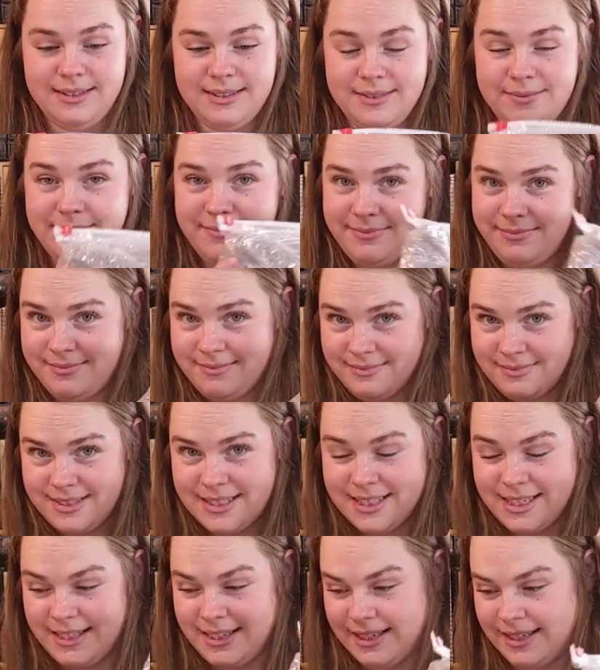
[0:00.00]

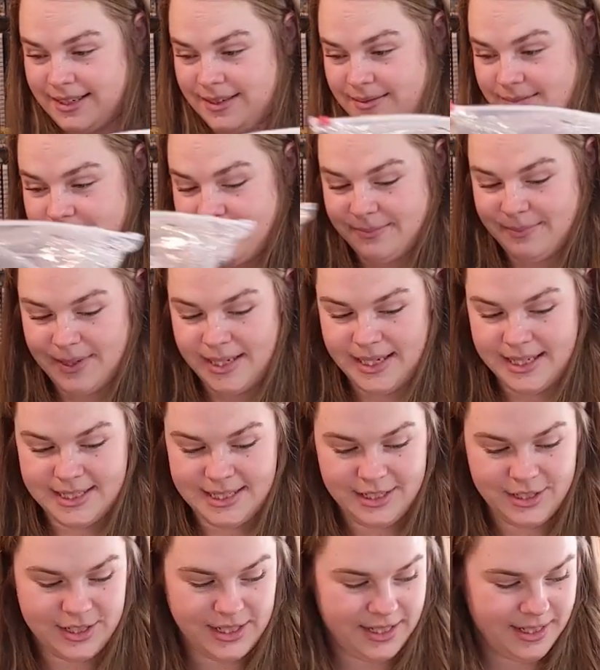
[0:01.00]
Silica,
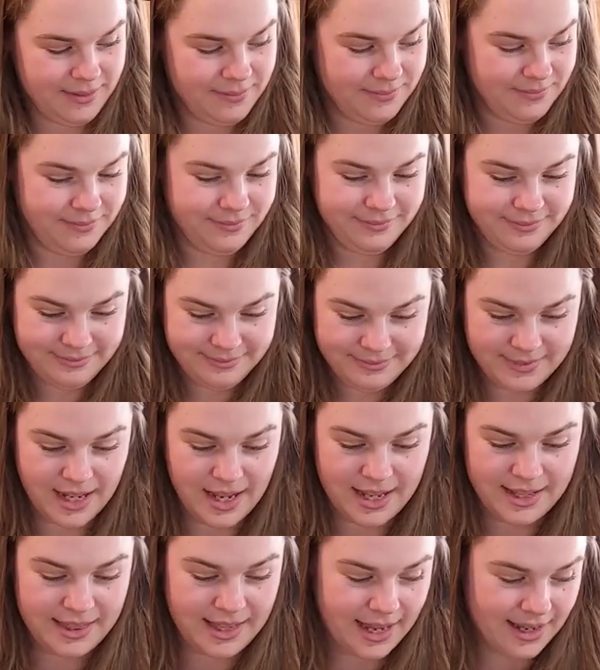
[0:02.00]
PETG.
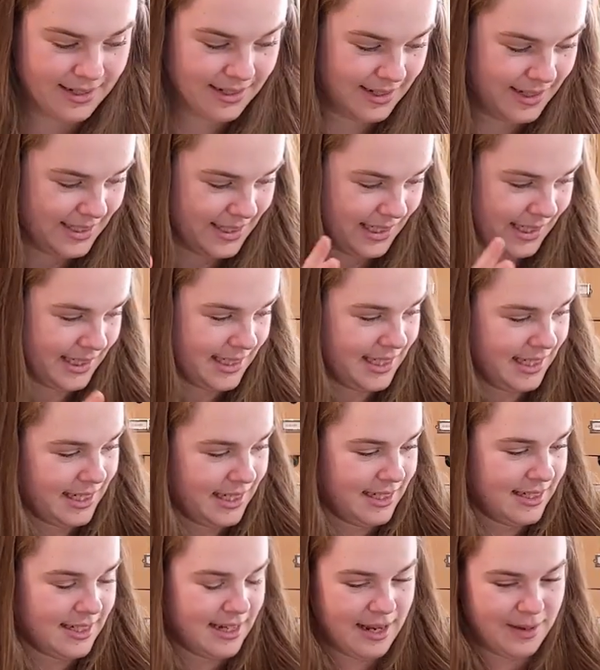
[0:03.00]
That is like a
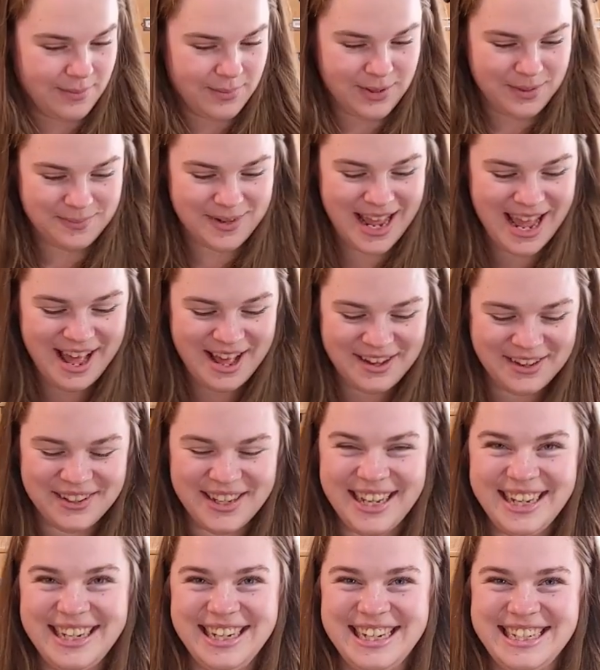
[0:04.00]
ticking time bomb now.
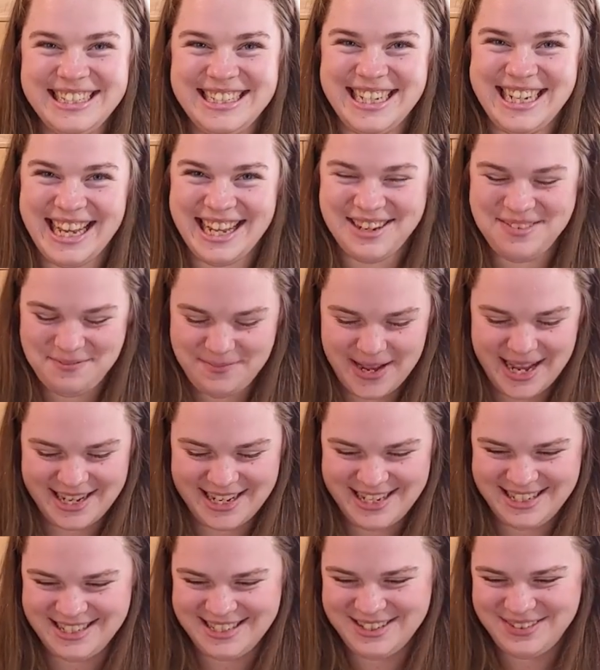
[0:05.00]
I need to get it
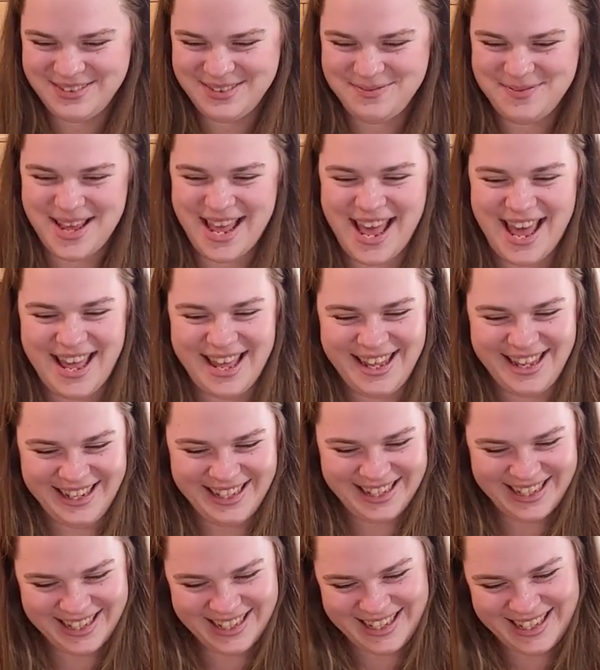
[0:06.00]
back into a bag.
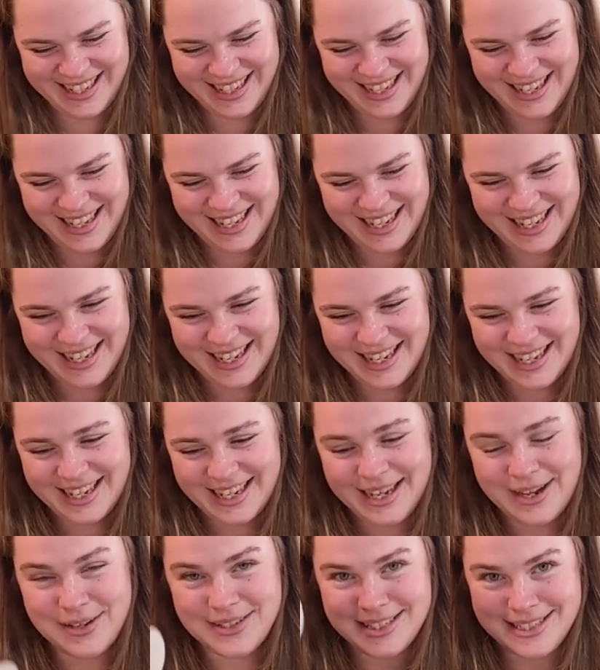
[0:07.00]

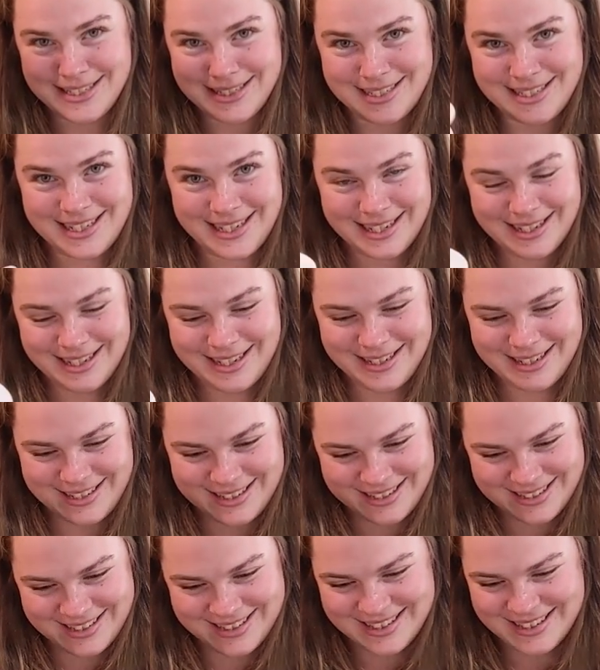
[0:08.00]

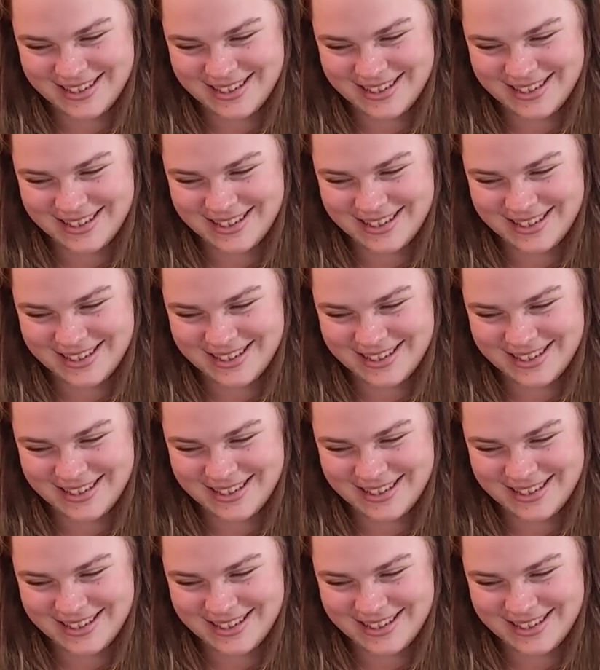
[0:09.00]
Stickers.